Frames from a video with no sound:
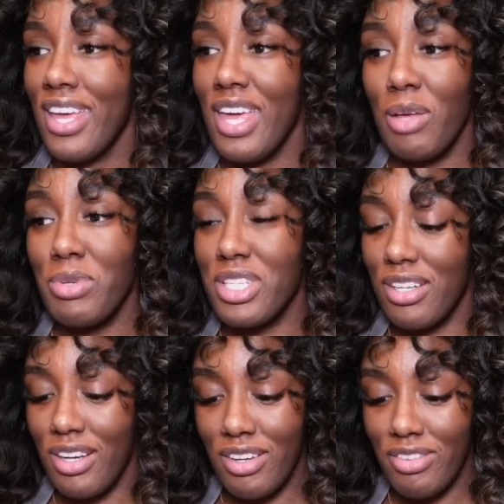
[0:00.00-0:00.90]
It was
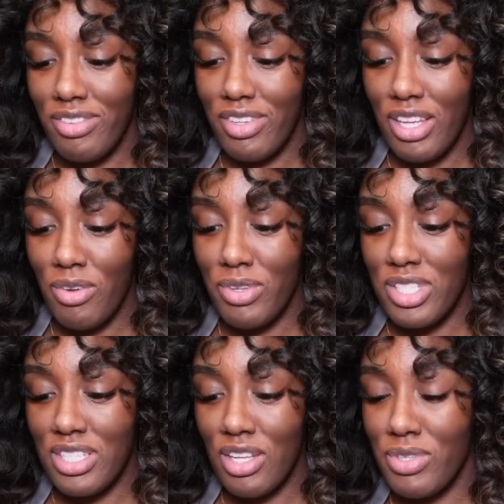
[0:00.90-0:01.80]
tough. It
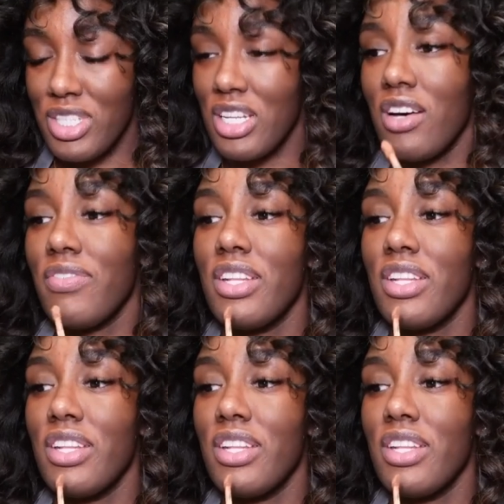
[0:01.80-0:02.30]
was it was tough.